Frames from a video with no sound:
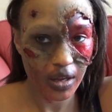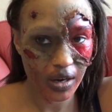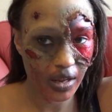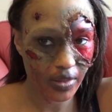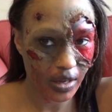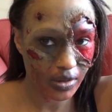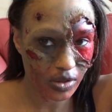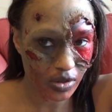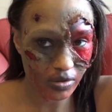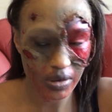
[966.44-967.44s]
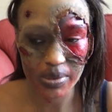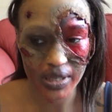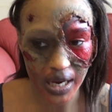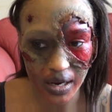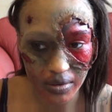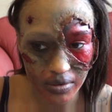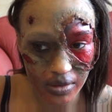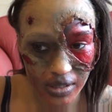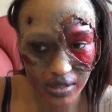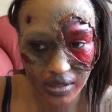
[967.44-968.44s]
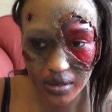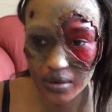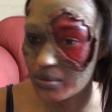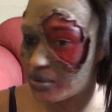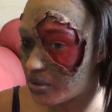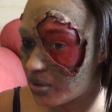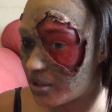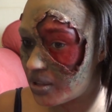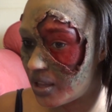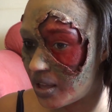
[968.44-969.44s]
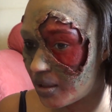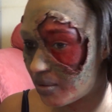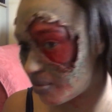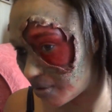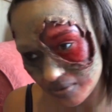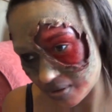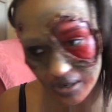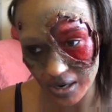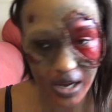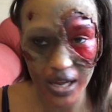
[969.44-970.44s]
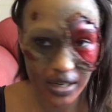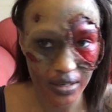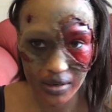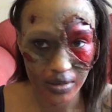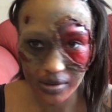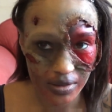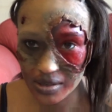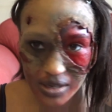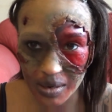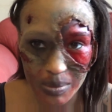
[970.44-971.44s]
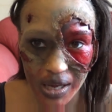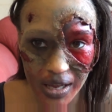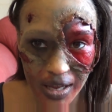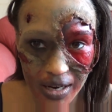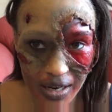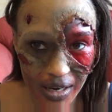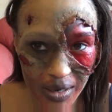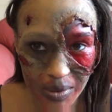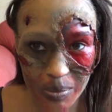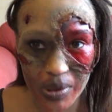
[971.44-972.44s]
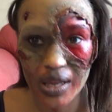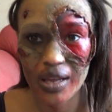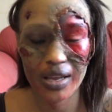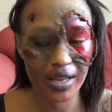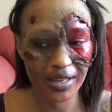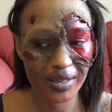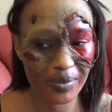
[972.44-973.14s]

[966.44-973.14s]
let that drip down on its own sort of thing throughout the night. Shake my head a little bit.